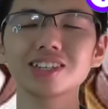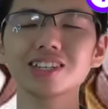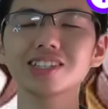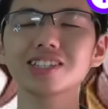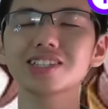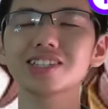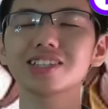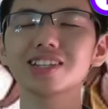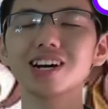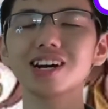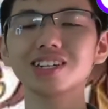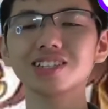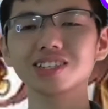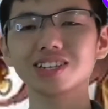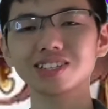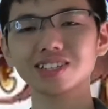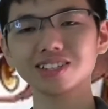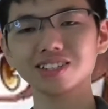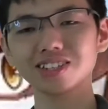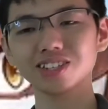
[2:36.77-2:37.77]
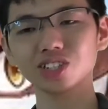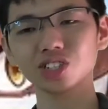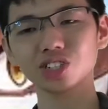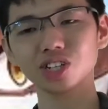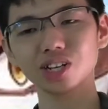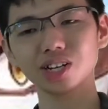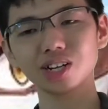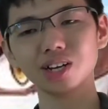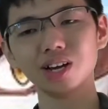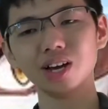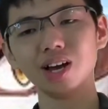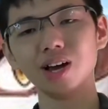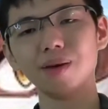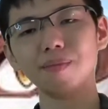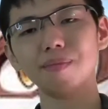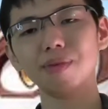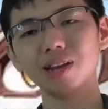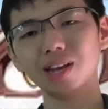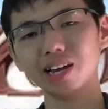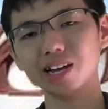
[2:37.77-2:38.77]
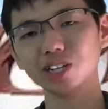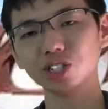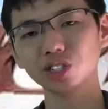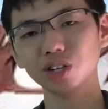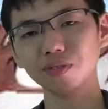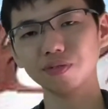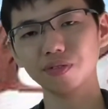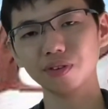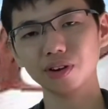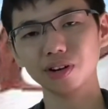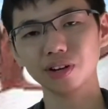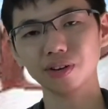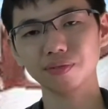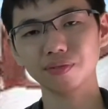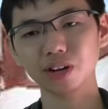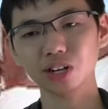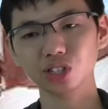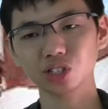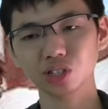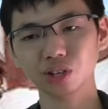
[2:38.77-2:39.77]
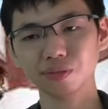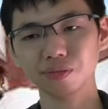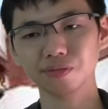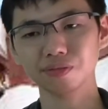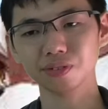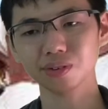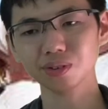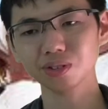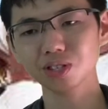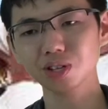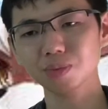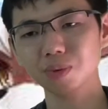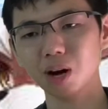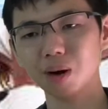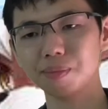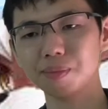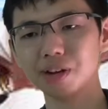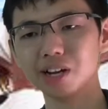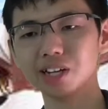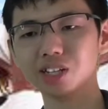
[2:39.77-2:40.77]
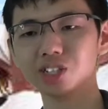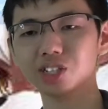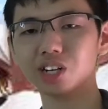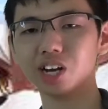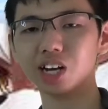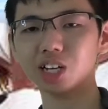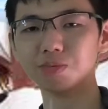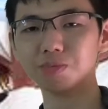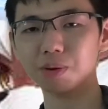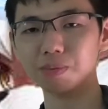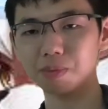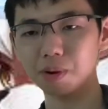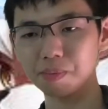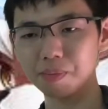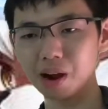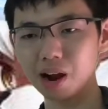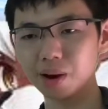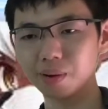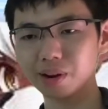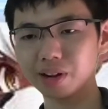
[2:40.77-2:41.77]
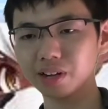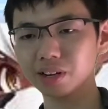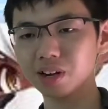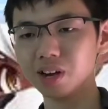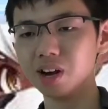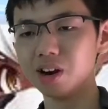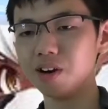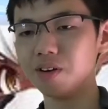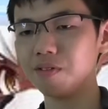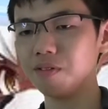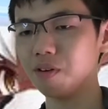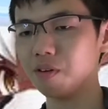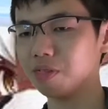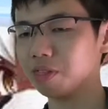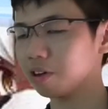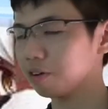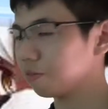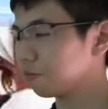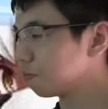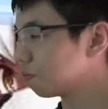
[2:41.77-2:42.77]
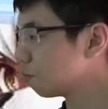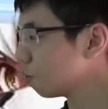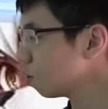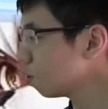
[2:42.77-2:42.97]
Since last year's edition, Malaysian Furry Convention First Upon Malaysia has been preparing for the